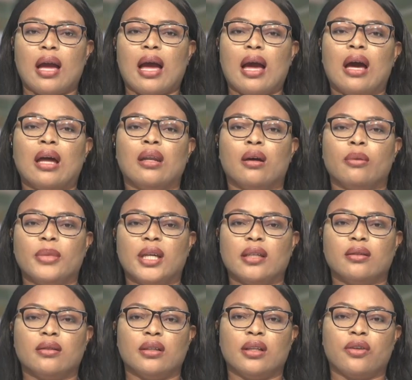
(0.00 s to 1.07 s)
And amid
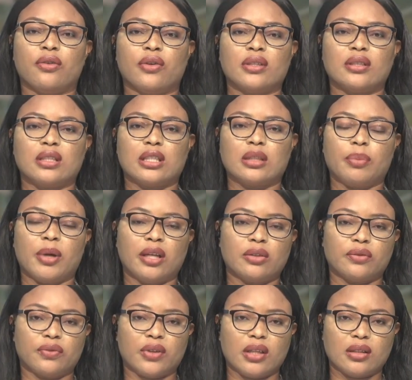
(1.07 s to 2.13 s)
the increasing spate
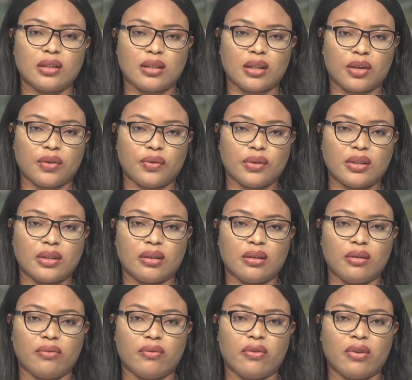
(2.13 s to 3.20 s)
of insecurity
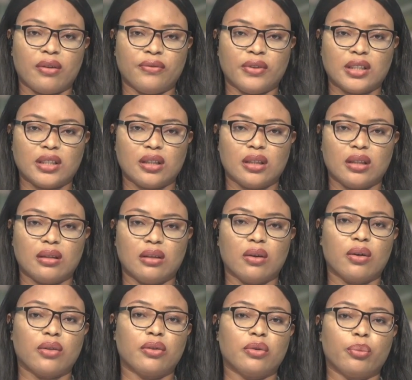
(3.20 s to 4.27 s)
ravaging the
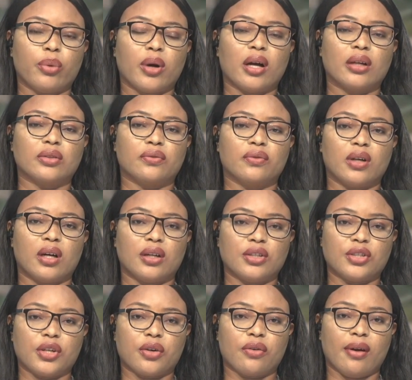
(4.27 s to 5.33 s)
northern part of
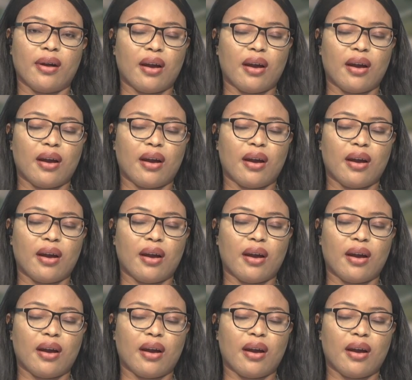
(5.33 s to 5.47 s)
Nigeria,